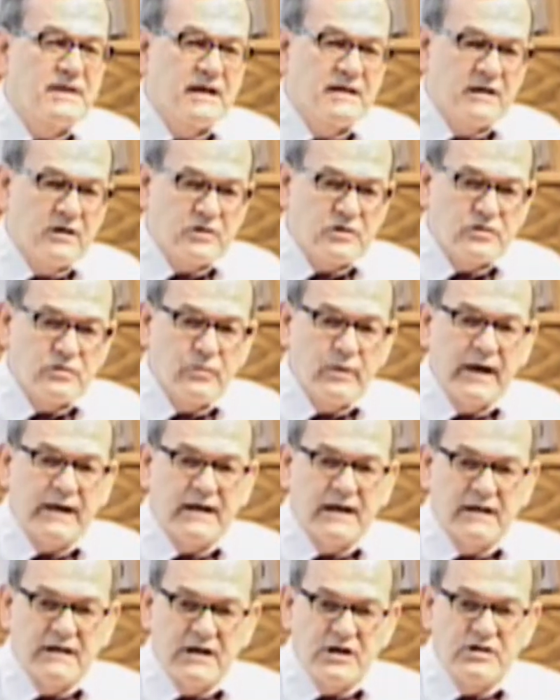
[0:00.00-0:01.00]
But then there's the
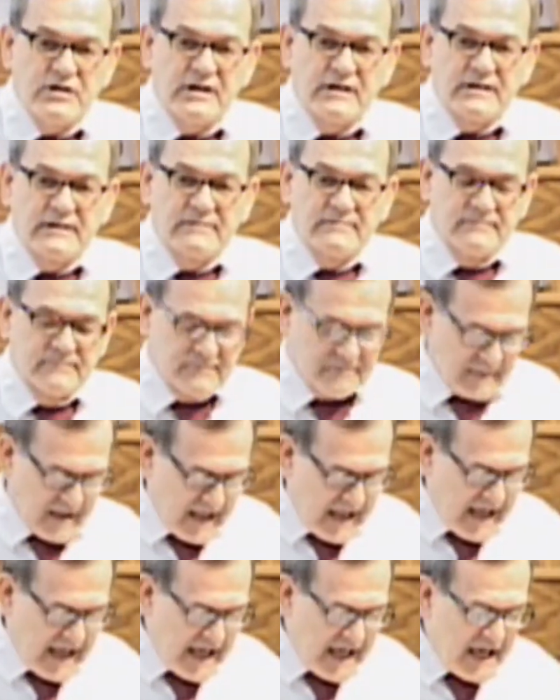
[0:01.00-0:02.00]
recognition.
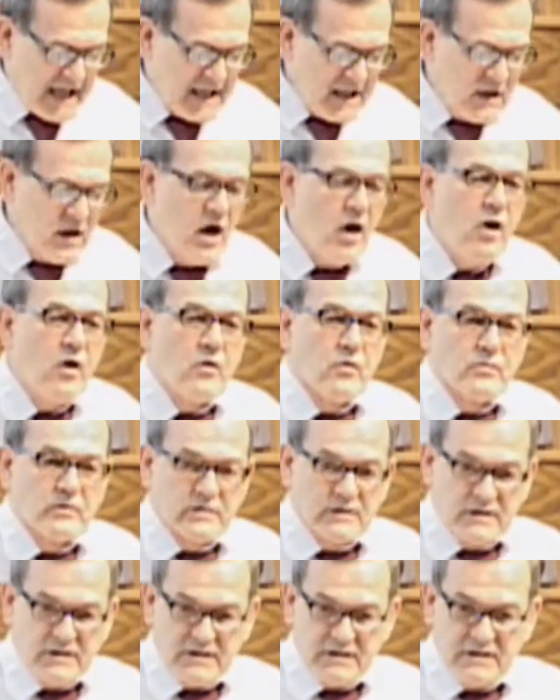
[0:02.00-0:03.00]
He
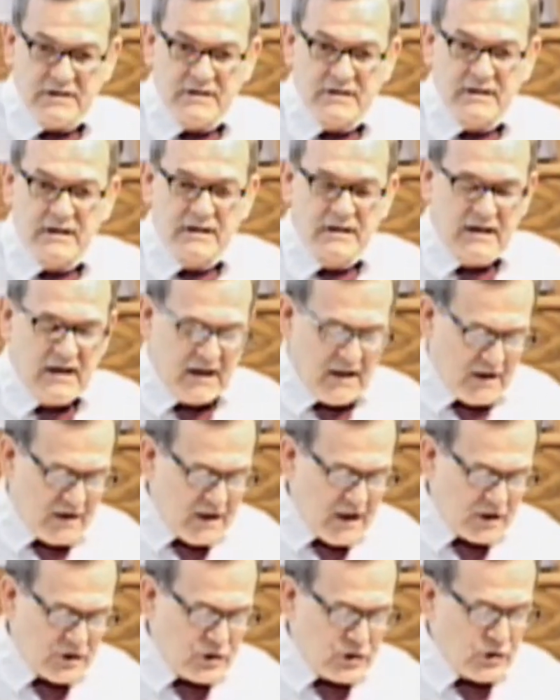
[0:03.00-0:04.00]
knows
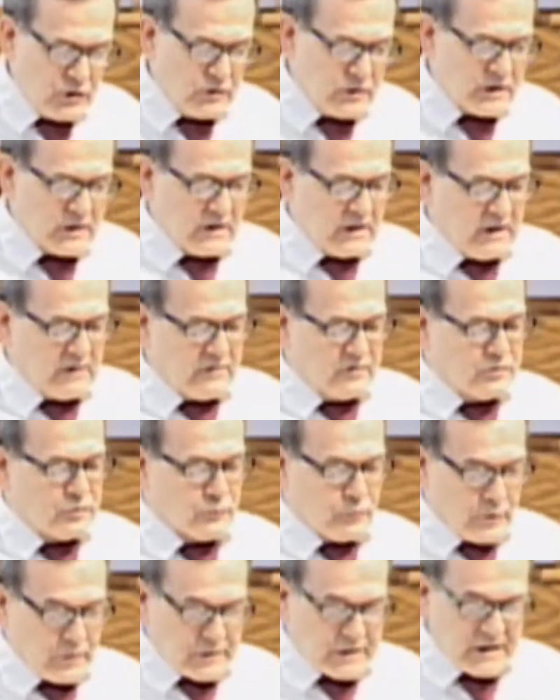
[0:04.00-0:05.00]
that
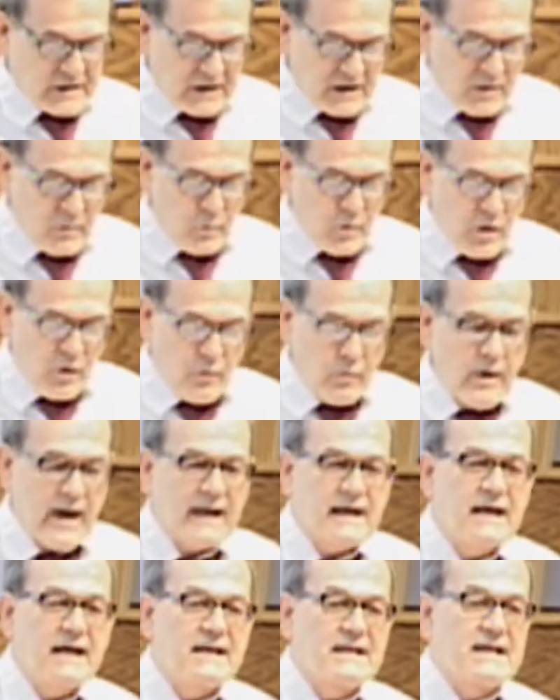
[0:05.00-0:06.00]
Jerusalem will
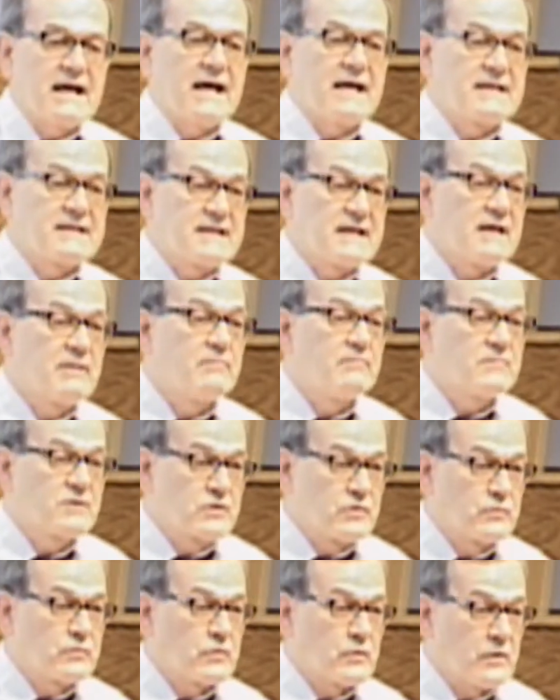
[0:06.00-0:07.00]
recognize
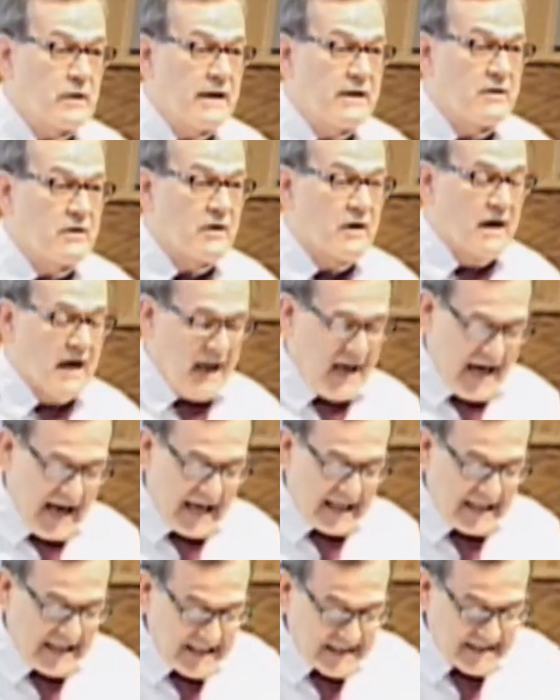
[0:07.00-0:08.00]
him sooner or later.
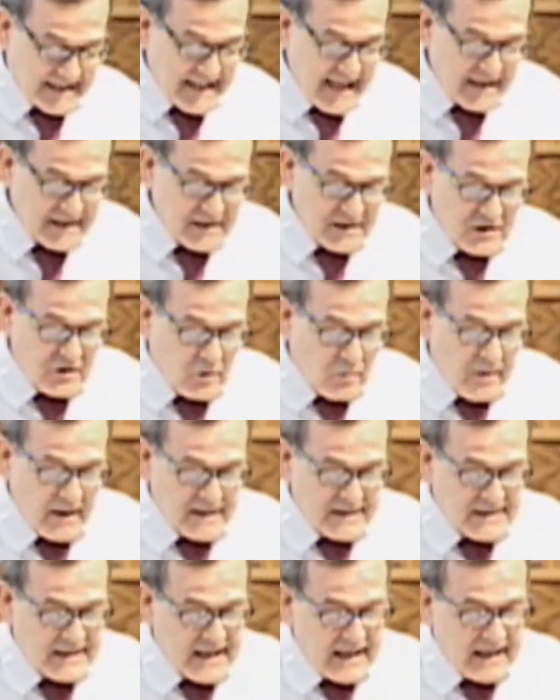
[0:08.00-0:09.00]
And he says so
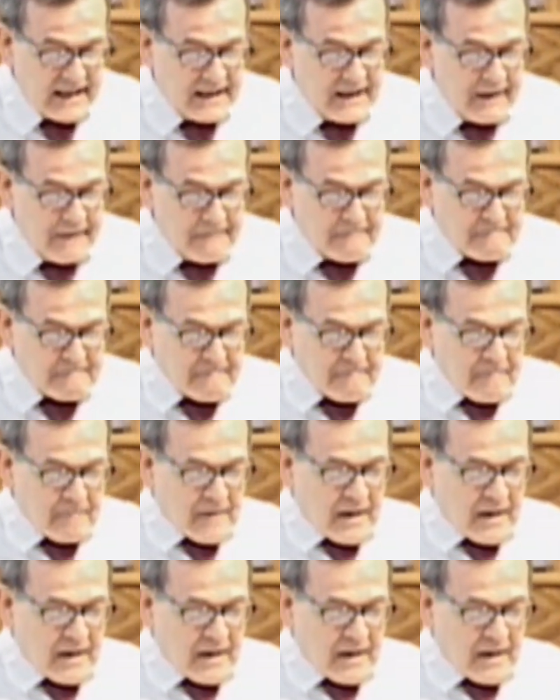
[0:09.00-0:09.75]
by saying